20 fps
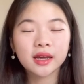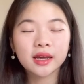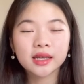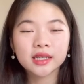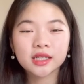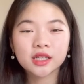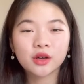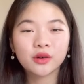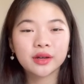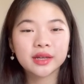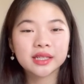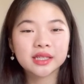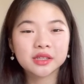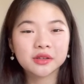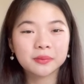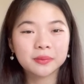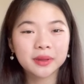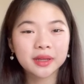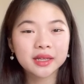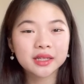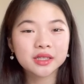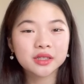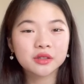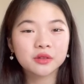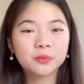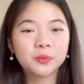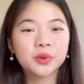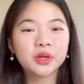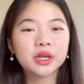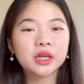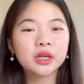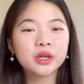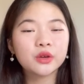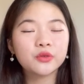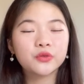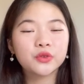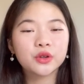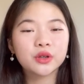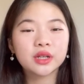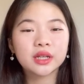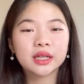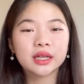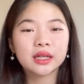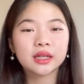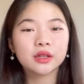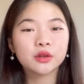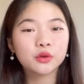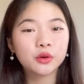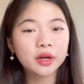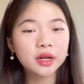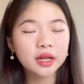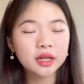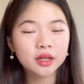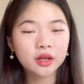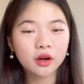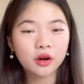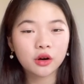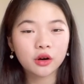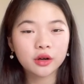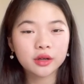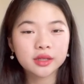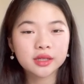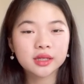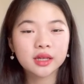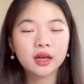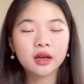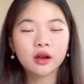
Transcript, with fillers: so it's the place to be if you need credit cards,